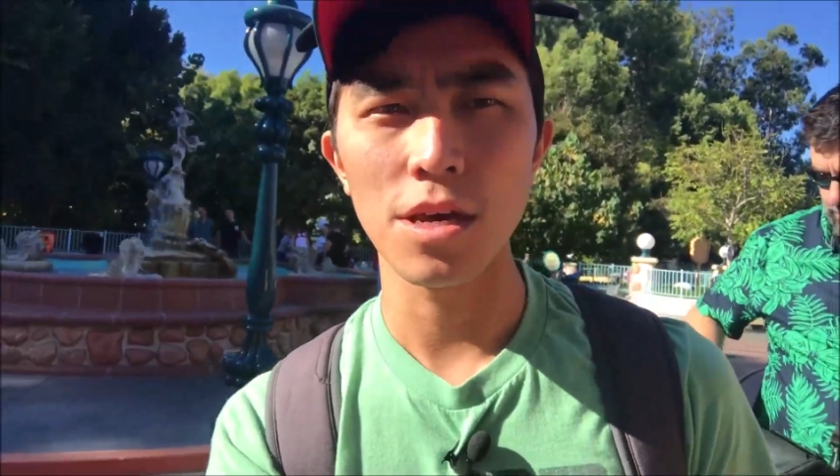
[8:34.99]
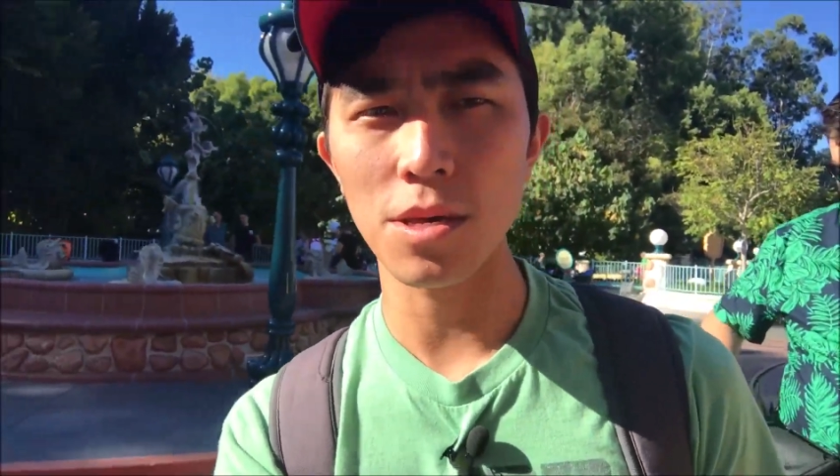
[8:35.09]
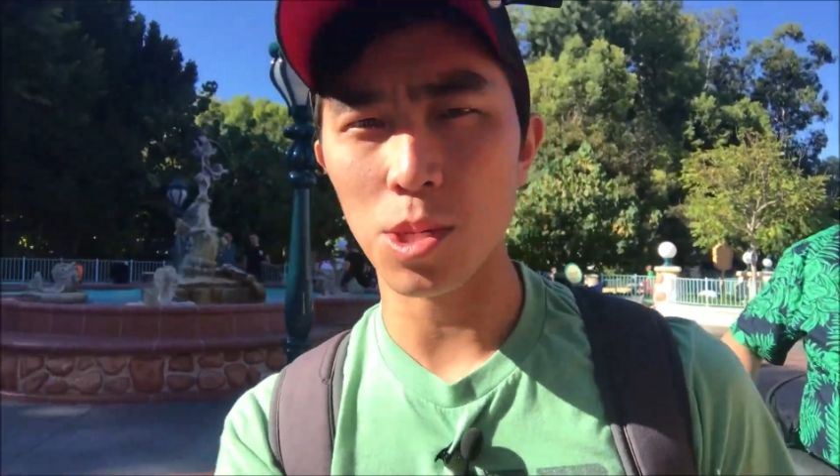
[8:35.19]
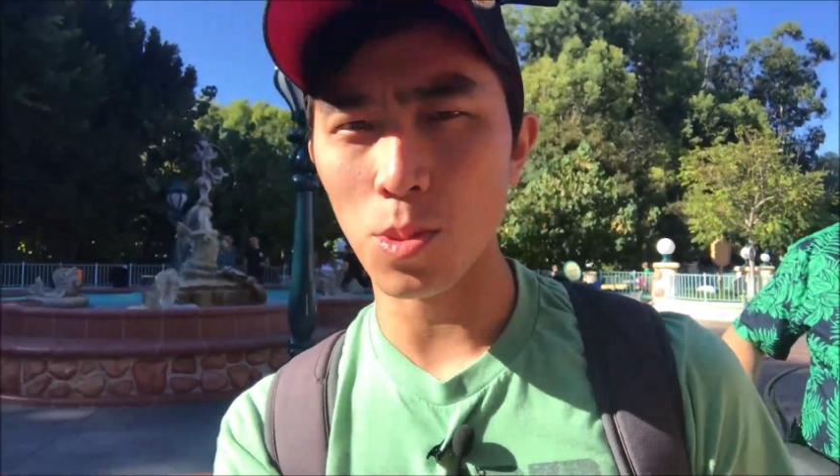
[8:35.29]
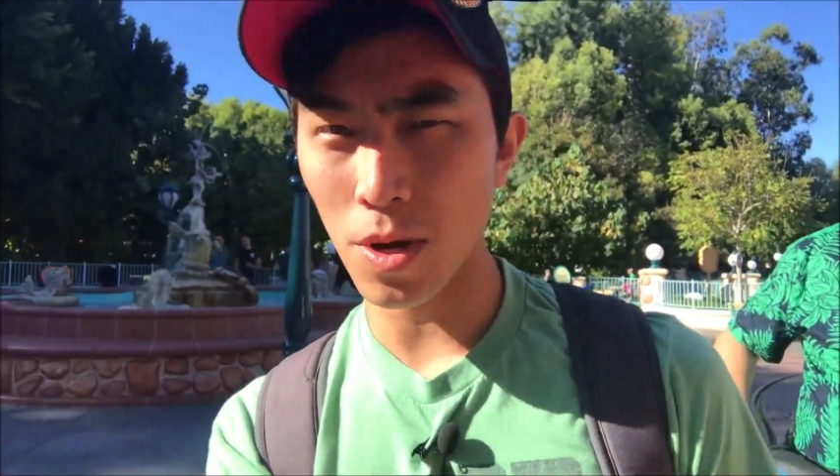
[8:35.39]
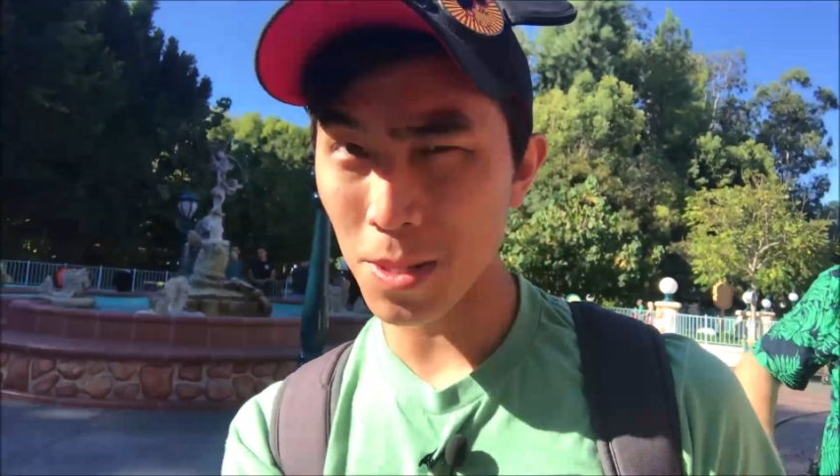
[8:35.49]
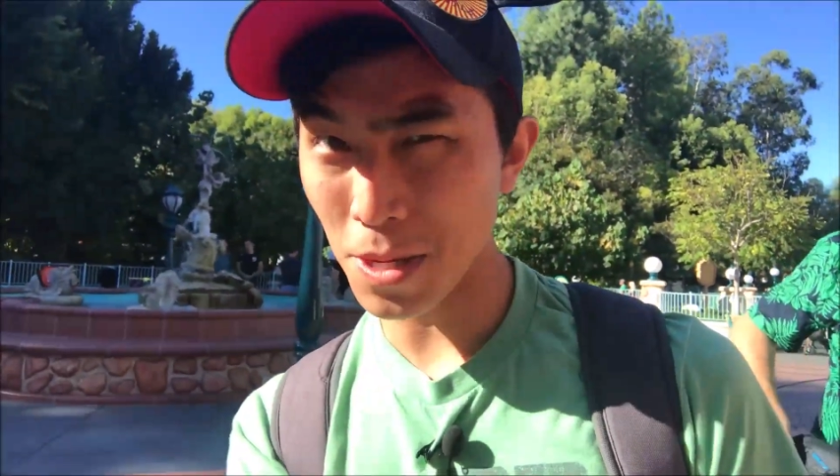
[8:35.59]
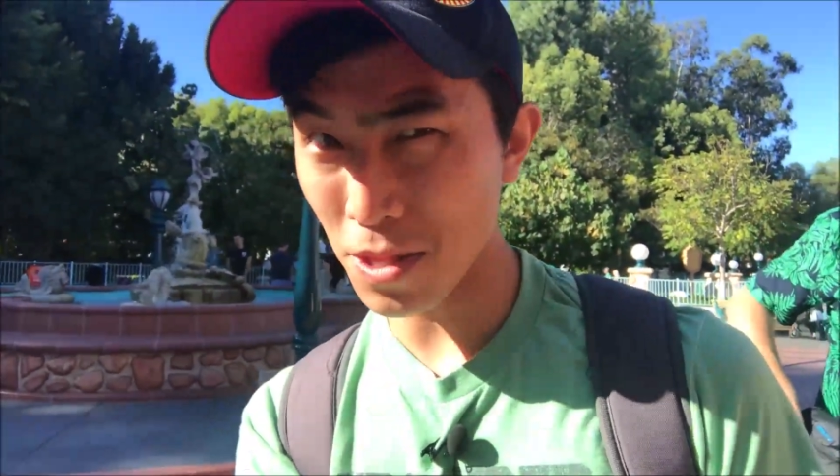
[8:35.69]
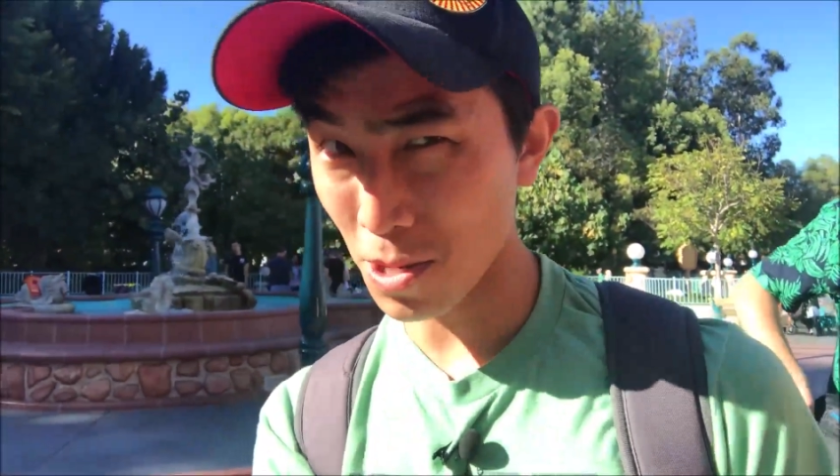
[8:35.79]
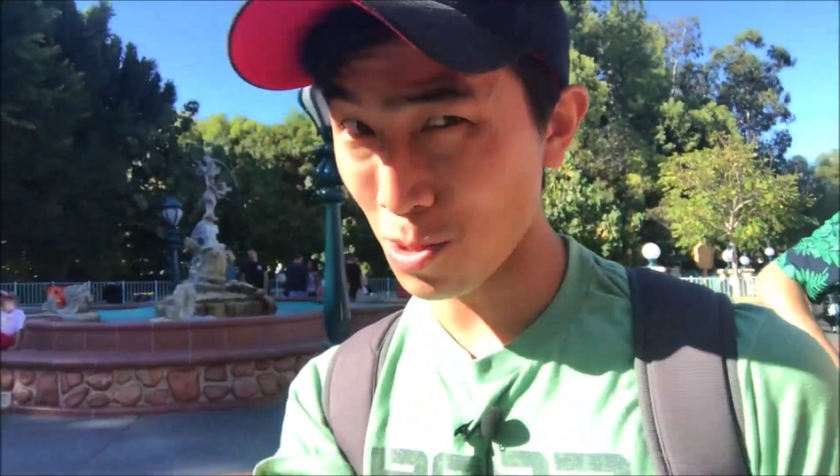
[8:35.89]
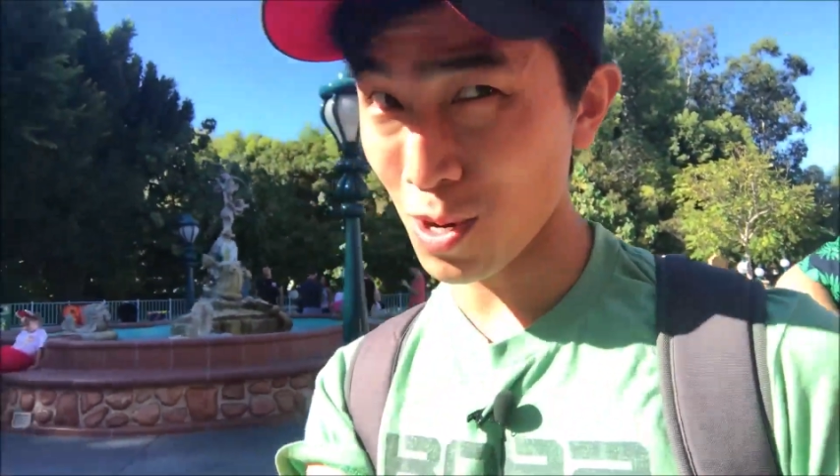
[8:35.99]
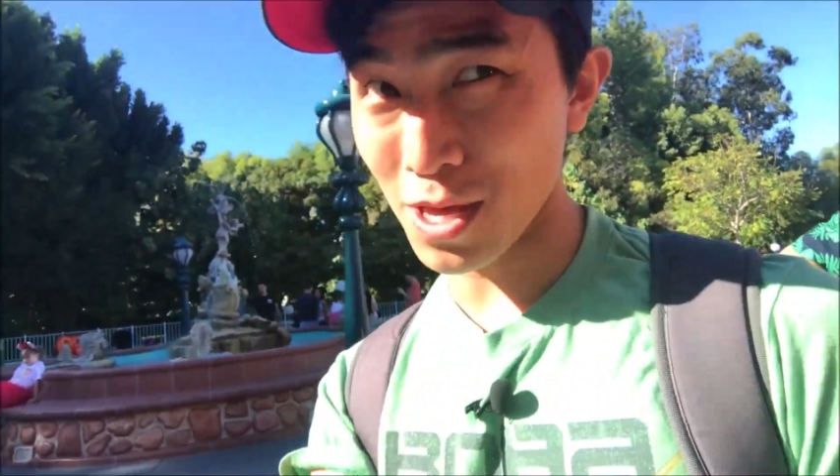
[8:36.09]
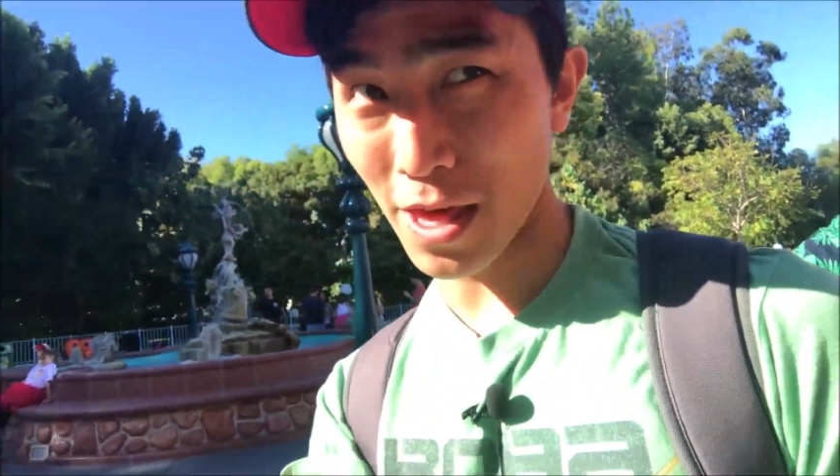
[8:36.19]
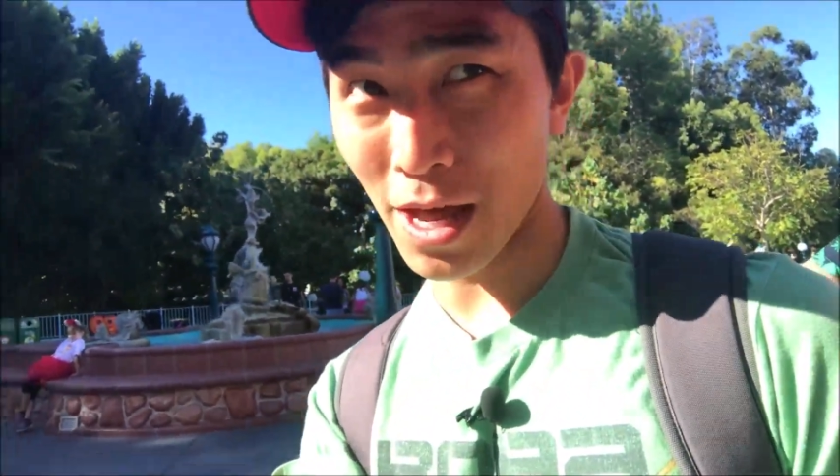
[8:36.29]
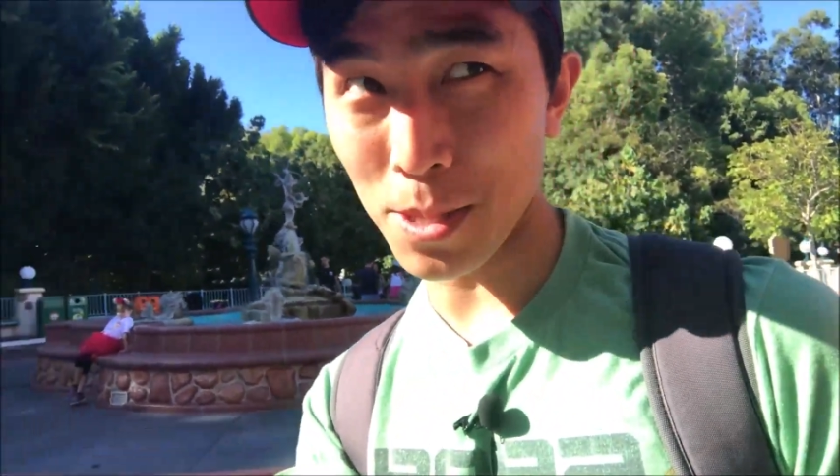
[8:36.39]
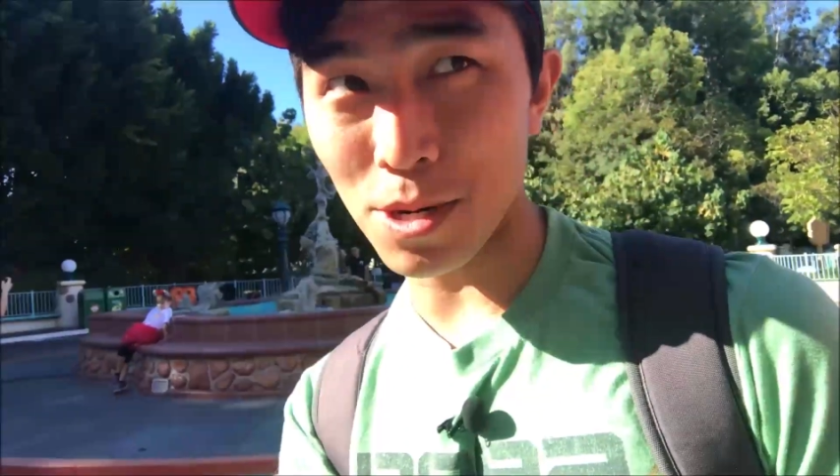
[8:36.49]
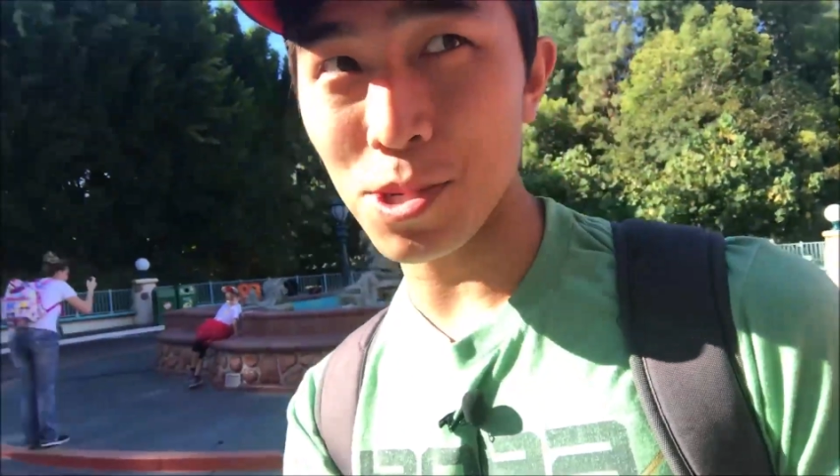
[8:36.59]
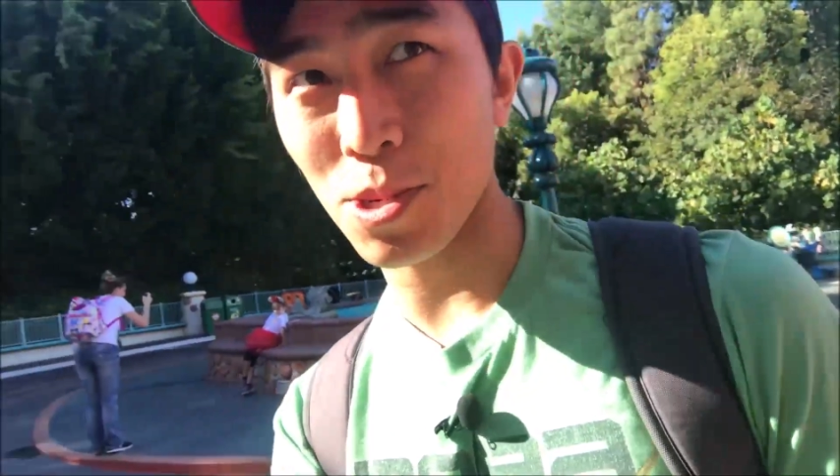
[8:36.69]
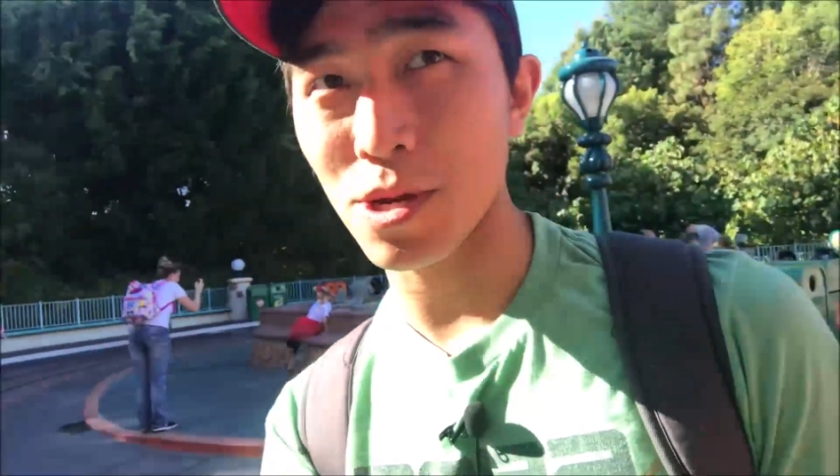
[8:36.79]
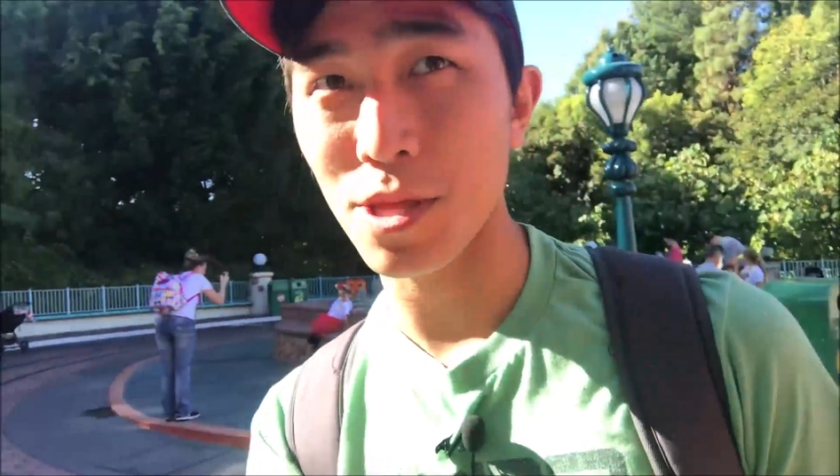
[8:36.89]
either 25th or 20th
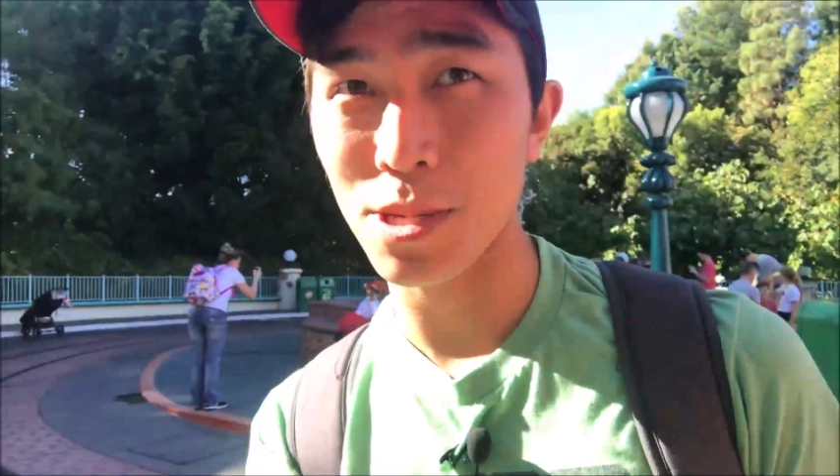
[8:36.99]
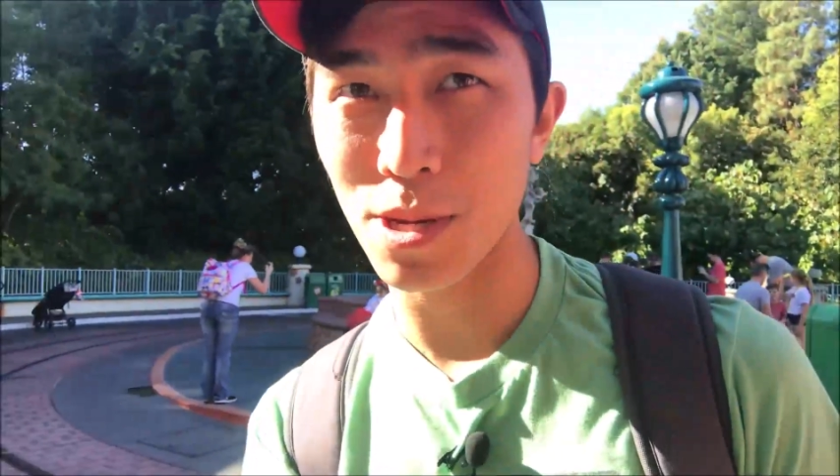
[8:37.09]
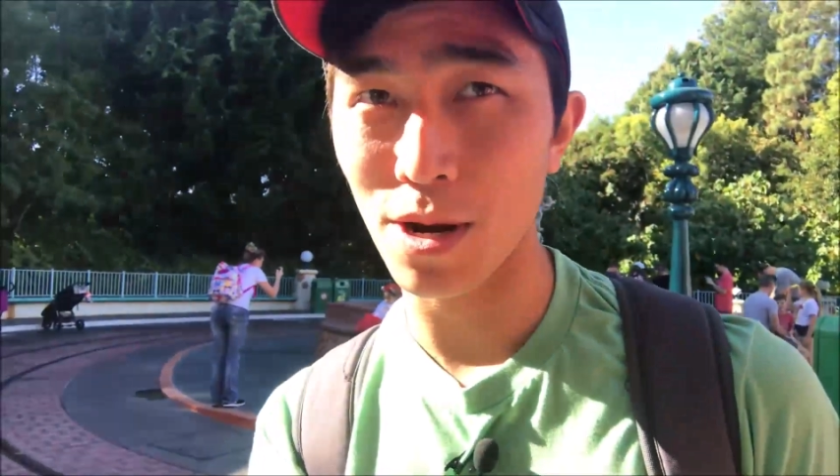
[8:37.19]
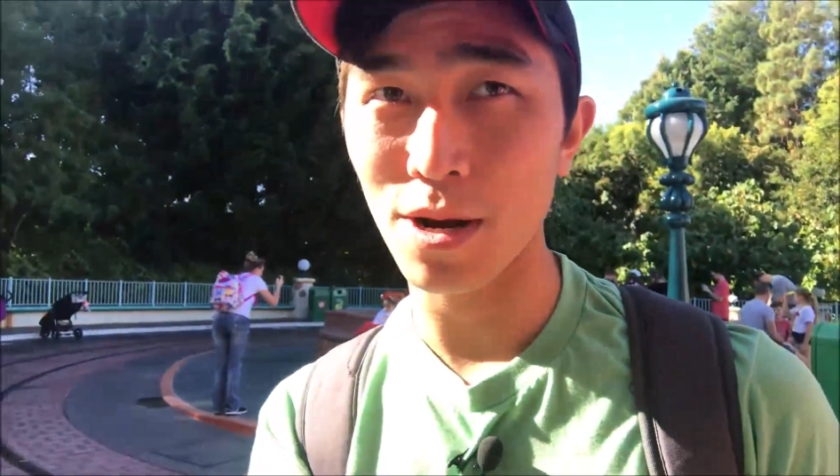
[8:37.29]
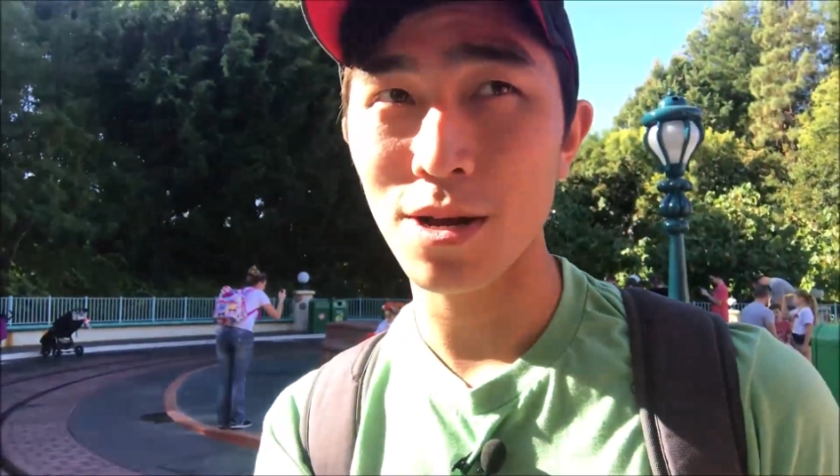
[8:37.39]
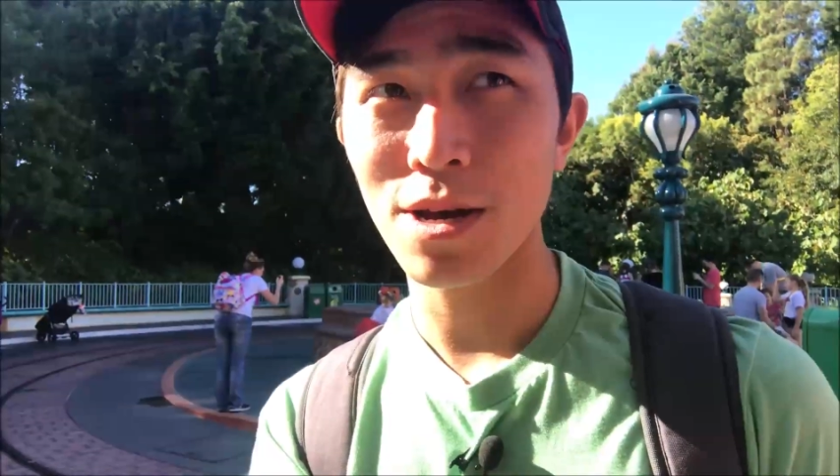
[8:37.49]
anniversary this year.